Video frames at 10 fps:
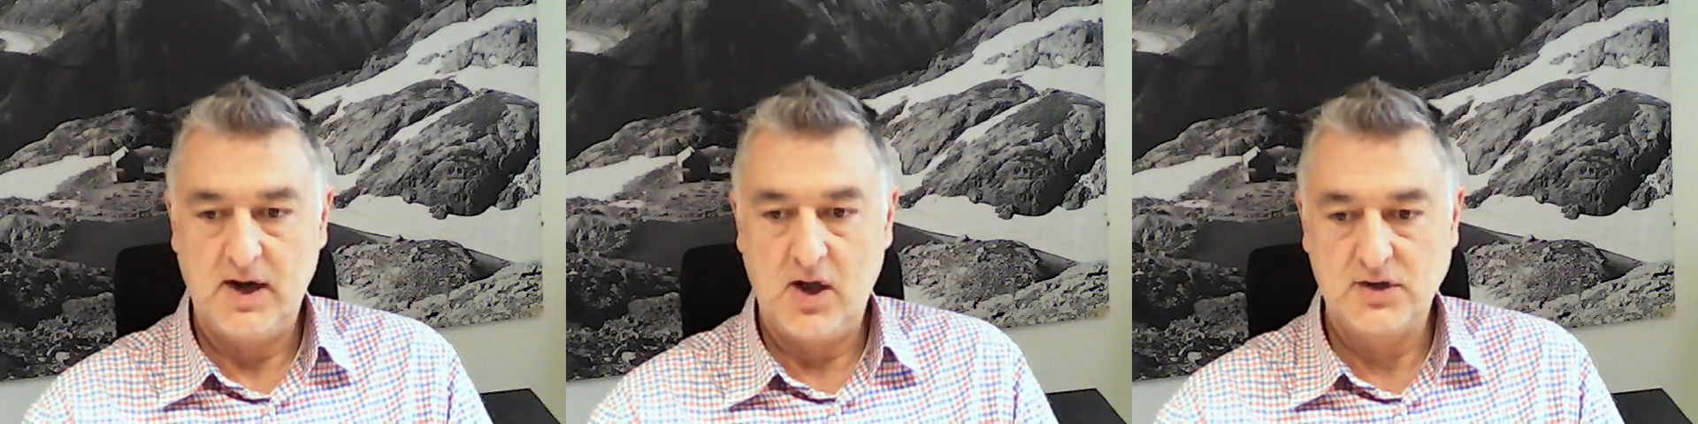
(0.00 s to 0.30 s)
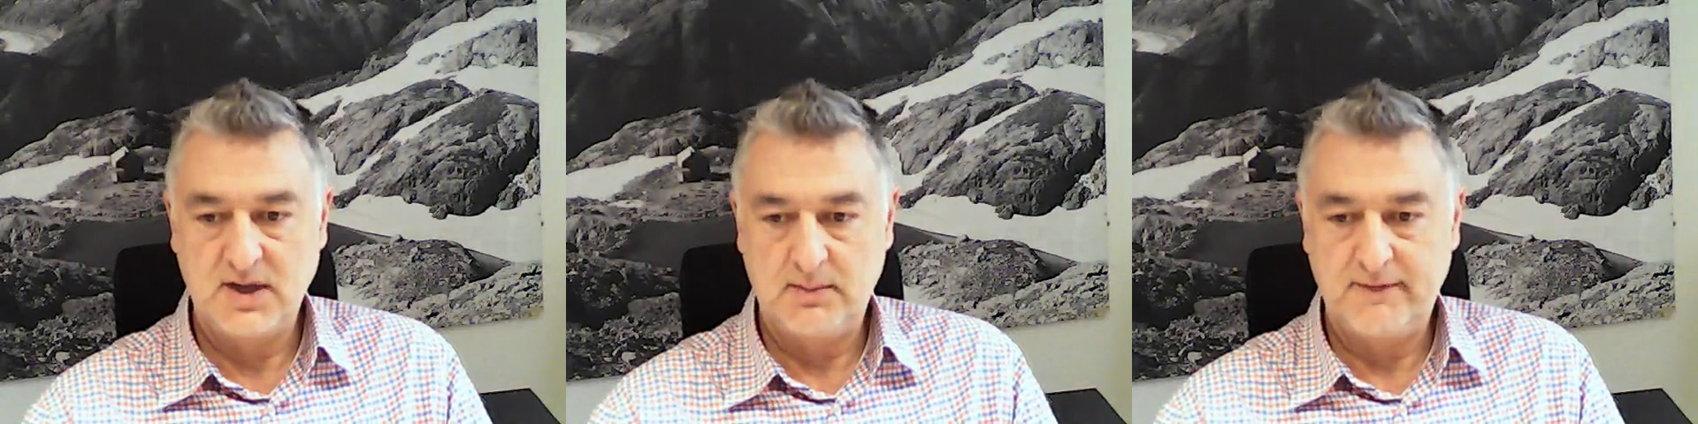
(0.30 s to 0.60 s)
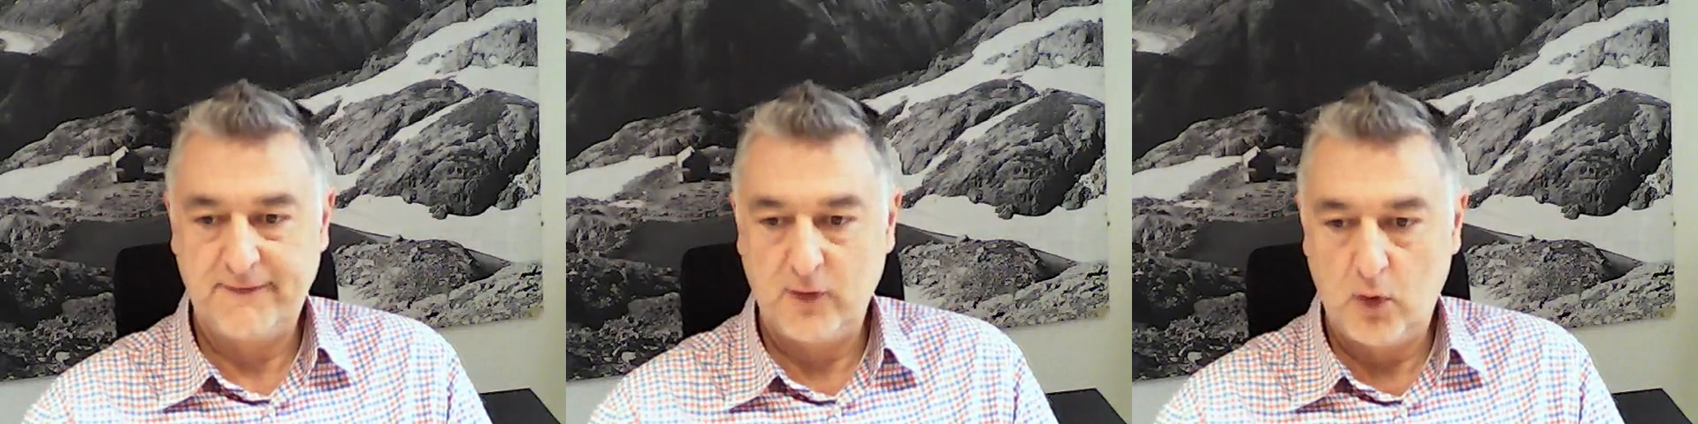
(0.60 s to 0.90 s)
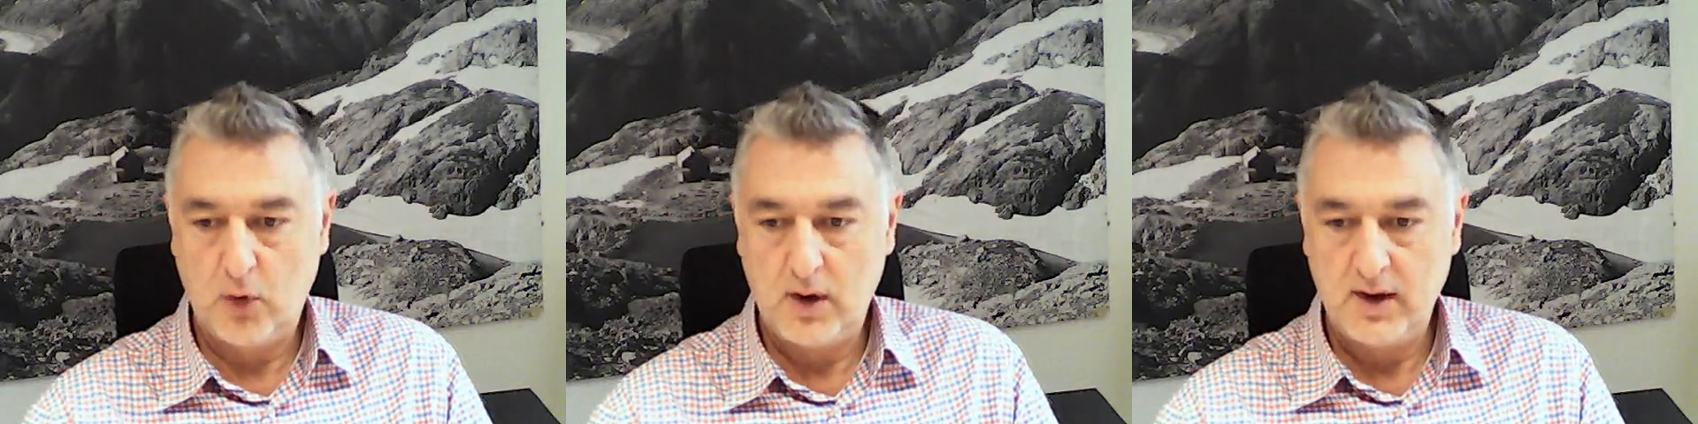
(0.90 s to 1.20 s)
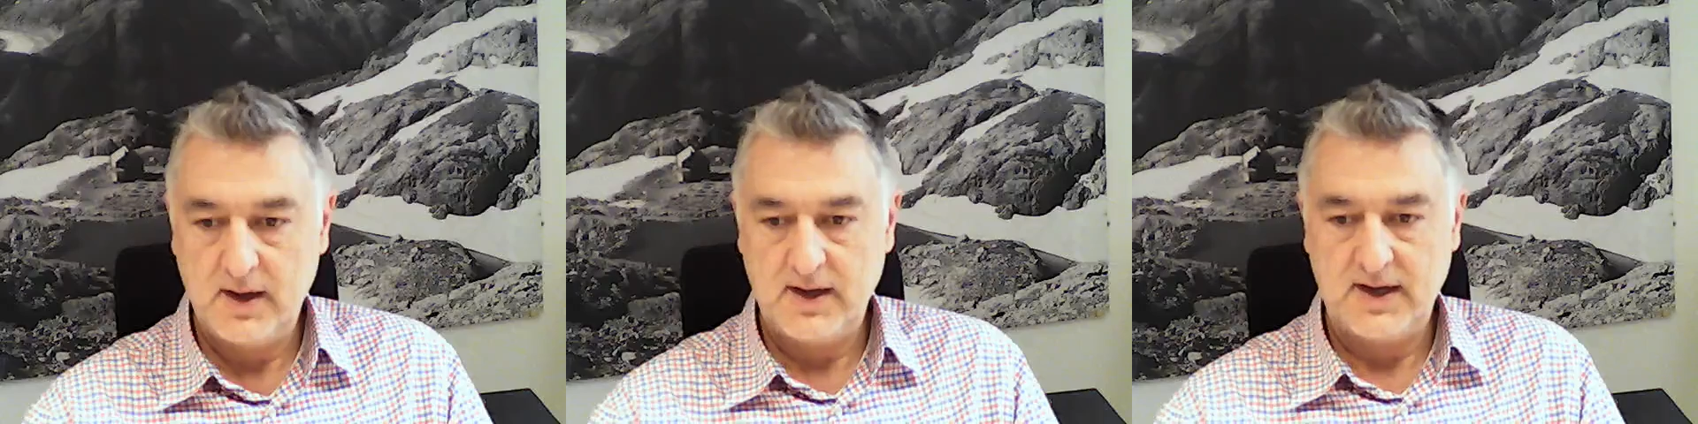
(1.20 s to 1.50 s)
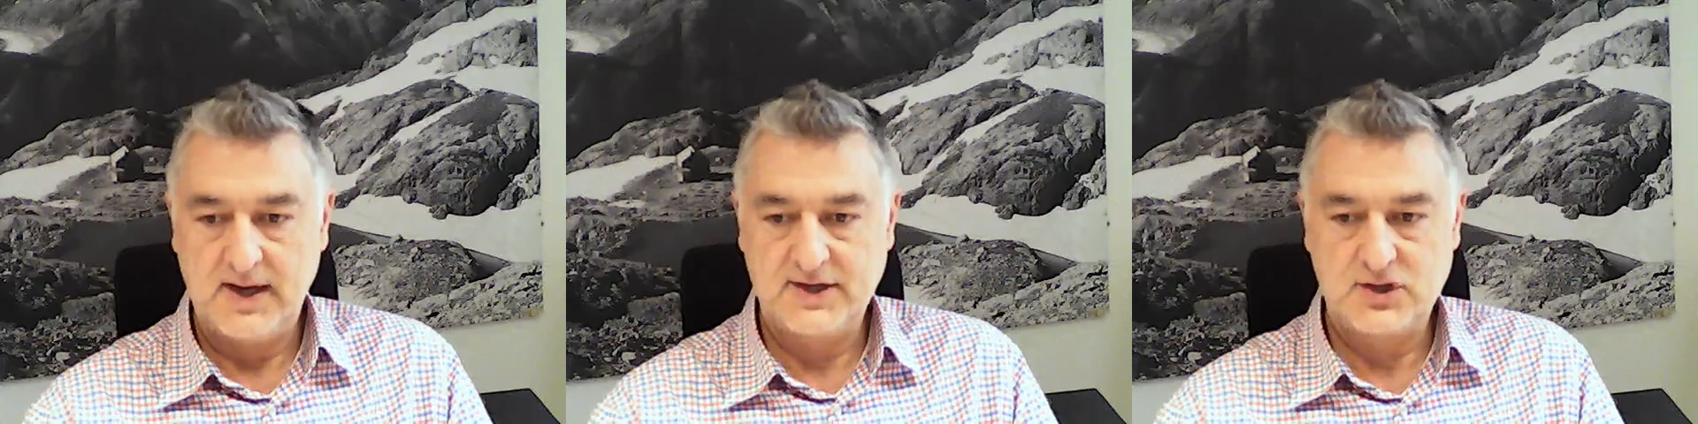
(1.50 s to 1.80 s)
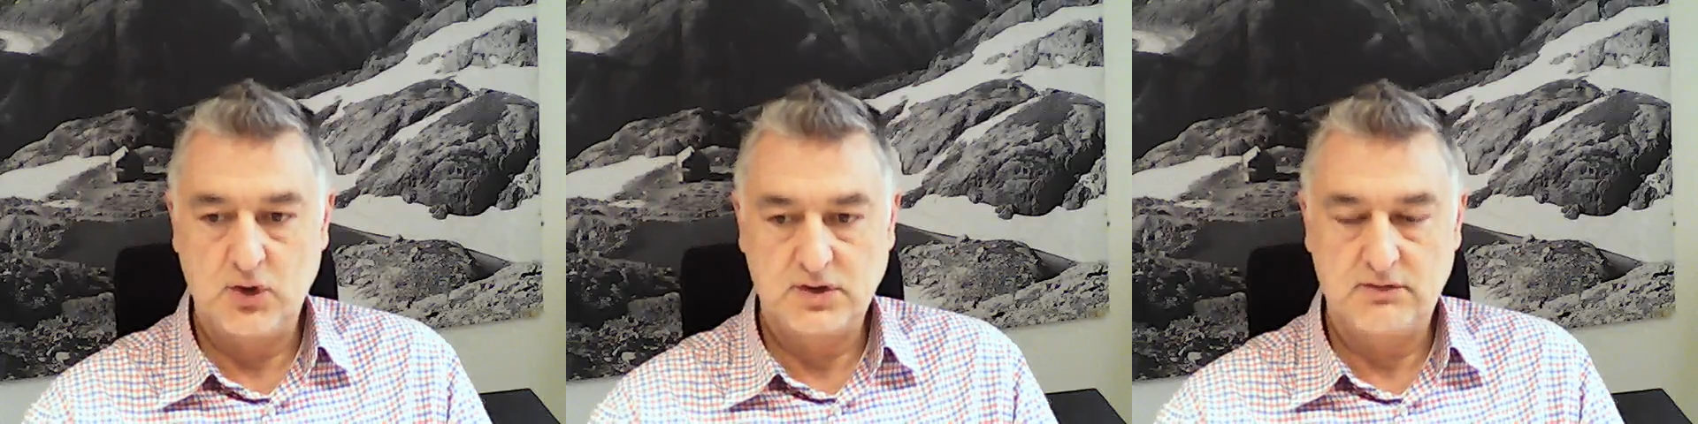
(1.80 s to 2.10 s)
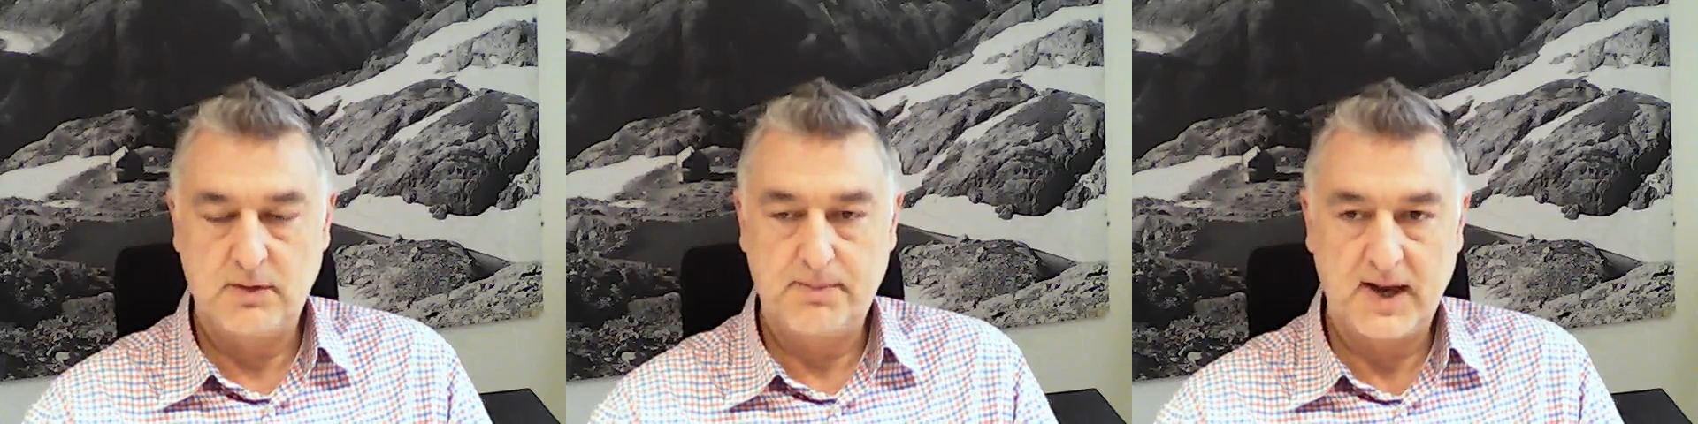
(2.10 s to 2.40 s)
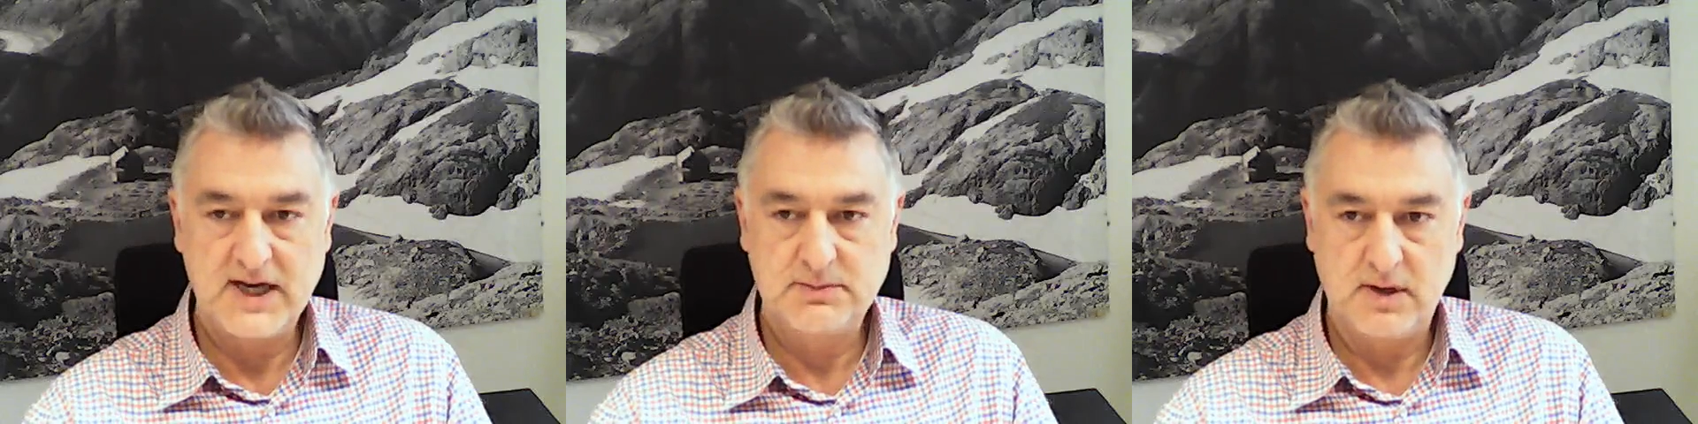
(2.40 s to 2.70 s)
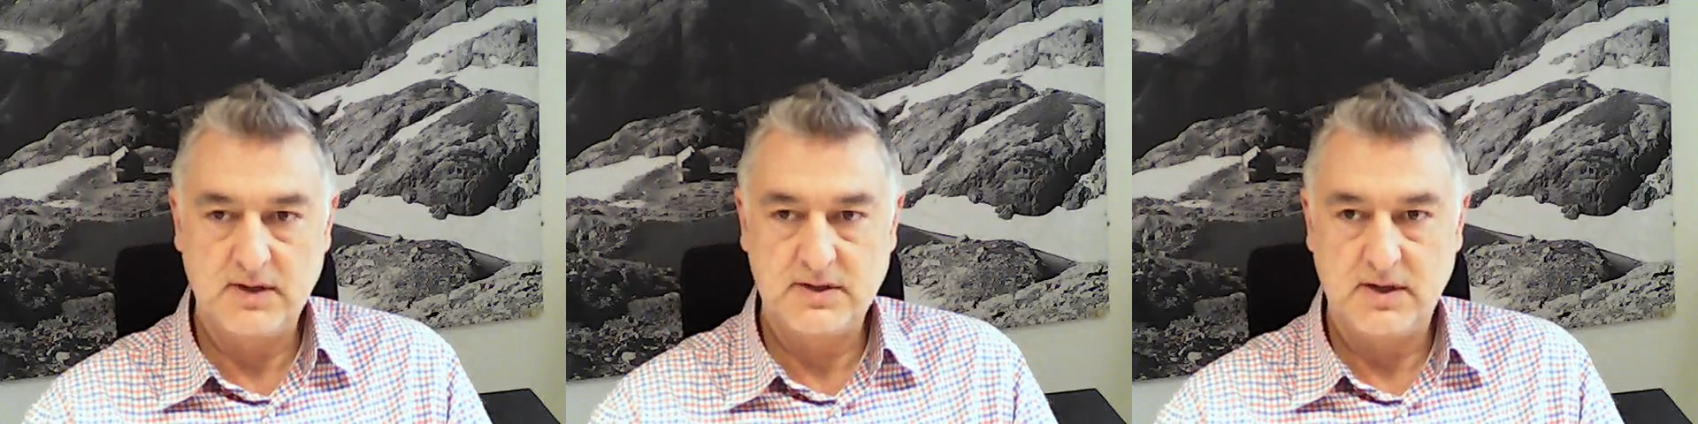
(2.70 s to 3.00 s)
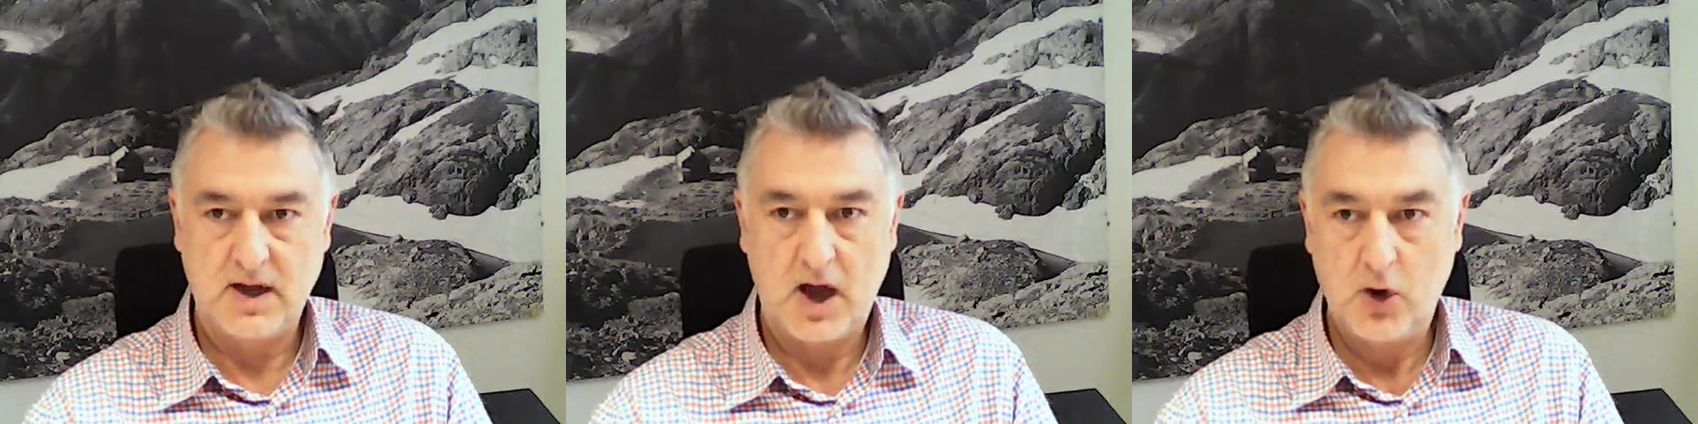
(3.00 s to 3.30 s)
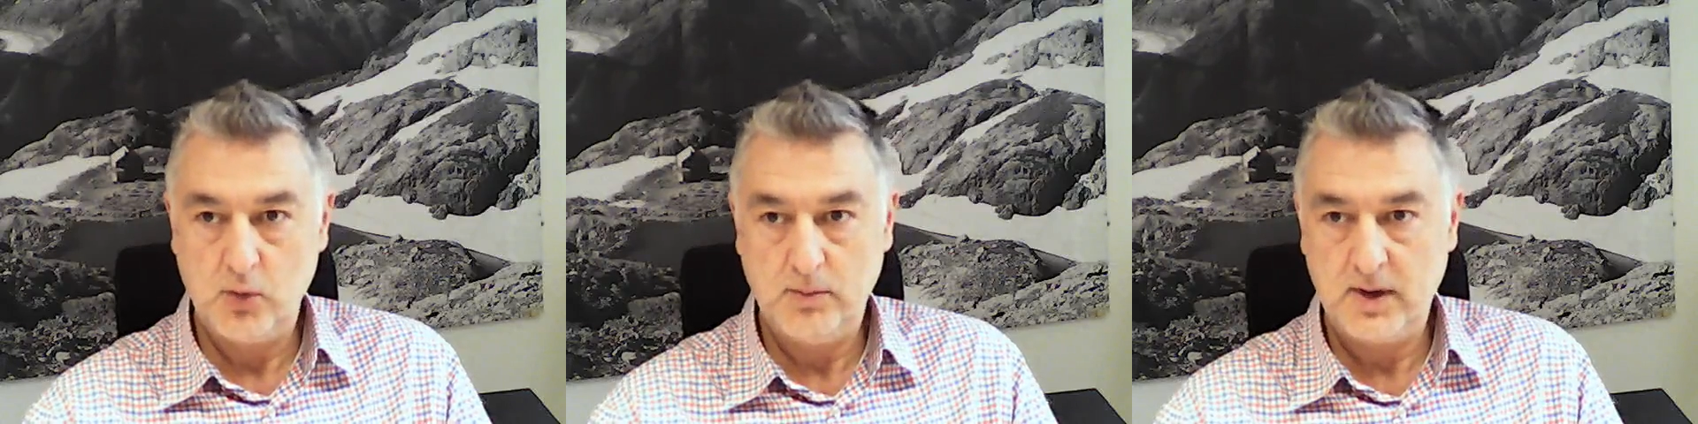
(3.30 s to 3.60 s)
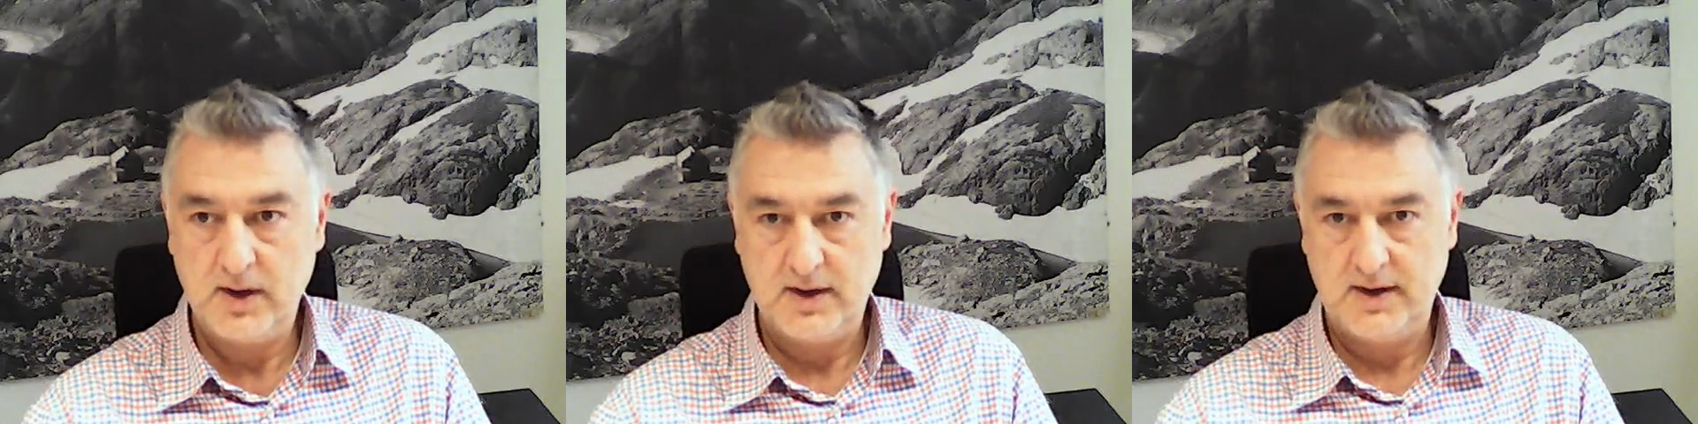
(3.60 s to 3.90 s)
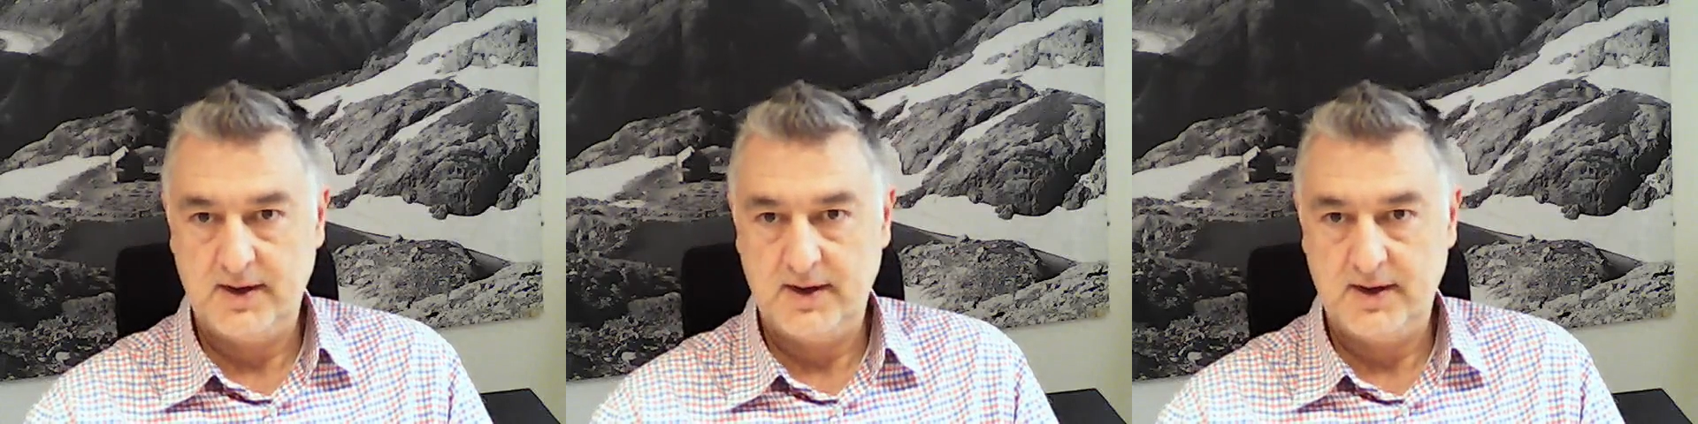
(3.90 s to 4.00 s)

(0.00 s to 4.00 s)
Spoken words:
And lastly, number 4, it's not a replacement home.